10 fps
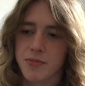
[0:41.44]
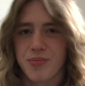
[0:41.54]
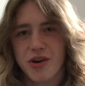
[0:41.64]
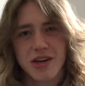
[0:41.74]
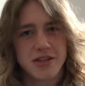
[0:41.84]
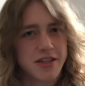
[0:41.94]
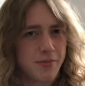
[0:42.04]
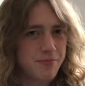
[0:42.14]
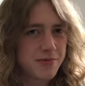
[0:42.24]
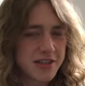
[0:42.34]
bring us a
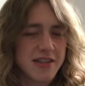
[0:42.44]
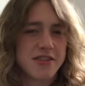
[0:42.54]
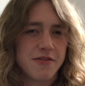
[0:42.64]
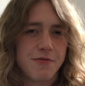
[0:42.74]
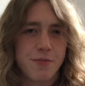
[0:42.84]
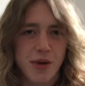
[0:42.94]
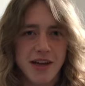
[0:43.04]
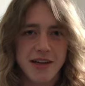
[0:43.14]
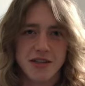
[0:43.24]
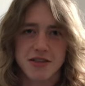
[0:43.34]
sense of
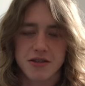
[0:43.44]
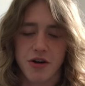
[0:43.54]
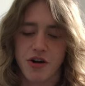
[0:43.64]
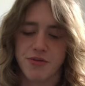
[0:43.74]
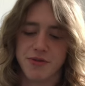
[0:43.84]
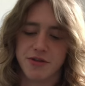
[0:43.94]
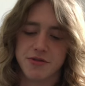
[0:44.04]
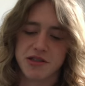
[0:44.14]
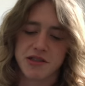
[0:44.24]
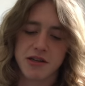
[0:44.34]
peace,
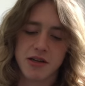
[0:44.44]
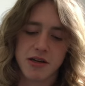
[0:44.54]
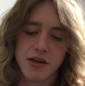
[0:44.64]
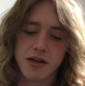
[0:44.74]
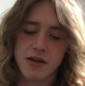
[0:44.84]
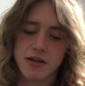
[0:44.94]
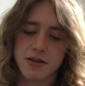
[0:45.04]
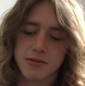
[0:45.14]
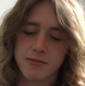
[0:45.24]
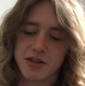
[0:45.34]
almost.
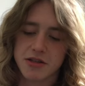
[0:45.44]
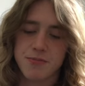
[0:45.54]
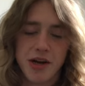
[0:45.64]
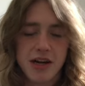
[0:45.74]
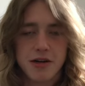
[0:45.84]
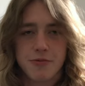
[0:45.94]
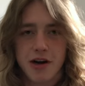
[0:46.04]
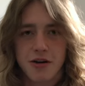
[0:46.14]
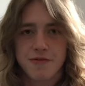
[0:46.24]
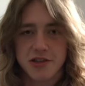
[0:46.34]
Because being
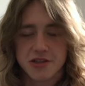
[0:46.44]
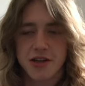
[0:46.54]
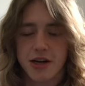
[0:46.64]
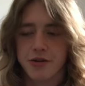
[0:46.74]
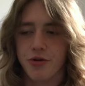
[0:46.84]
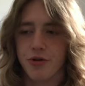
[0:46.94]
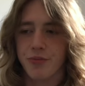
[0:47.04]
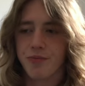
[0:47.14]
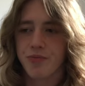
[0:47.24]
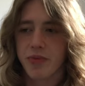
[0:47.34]
aware of the cycle
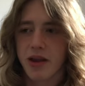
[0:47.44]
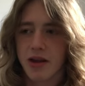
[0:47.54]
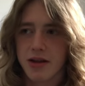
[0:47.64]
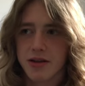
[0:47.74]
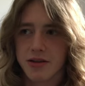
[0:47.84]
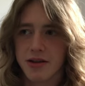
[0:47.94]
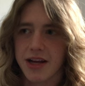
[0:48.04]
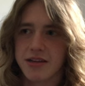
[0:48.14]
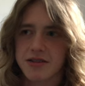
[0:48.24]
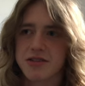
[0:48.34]

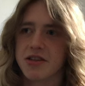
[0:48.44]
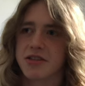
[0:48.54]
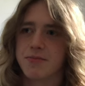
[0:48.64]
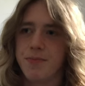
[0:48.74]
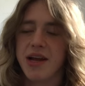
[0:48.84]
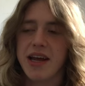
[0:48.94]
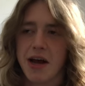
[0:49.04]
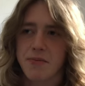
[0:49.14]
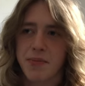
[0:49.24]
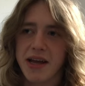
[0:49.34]
lets us be
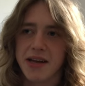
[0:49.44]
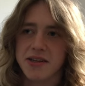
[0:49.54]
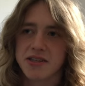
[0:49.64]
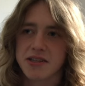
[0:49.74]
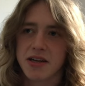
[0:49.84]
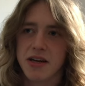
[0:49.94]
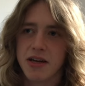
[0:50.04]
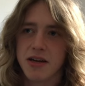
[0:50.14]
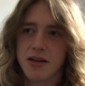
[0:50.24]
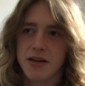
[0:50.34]
at peace
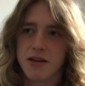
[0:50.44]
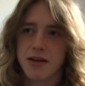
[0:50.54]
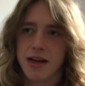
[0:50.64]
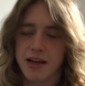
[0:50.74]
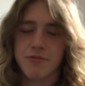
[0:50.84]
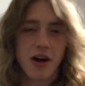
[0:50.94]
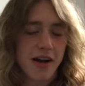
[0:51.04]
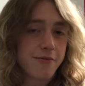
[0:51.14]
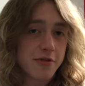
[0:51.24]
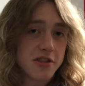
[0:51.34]
in
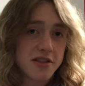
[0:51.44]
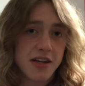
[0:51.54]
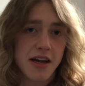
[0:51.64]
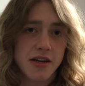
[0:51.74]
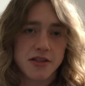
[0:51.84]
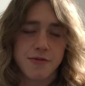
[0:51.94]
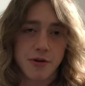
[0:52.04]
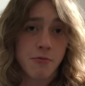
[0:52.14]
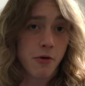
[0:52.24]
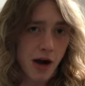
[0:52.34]
whatever stage of
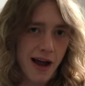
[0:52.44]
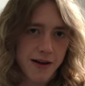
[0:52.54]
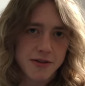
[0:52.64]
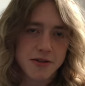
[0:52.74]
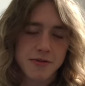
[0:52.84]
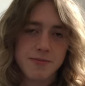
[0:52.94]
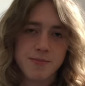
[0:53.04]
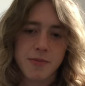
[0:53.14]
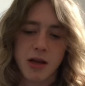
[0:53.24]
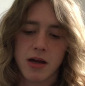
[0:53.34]
it we're at.
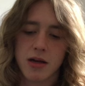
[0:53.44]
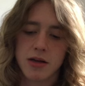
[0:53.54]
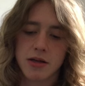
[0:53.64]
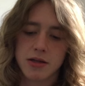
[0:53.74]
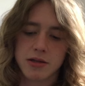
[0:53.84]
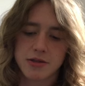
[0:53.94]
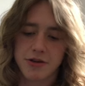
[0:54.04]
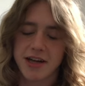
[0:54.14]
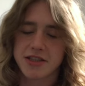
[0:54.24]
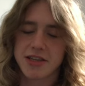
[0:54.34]
So
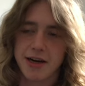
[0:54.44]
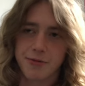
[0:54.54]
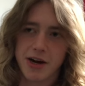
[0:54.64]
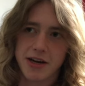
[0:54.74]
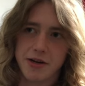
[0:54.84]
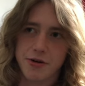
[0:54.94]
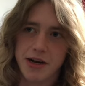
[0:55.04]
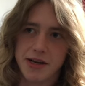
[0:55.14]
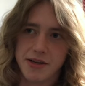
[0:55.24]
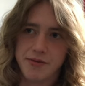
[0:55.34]
let's say, right, you're
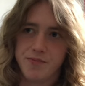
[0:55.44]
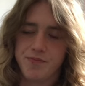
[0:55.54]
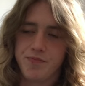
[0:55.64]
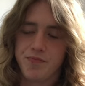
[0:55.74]
in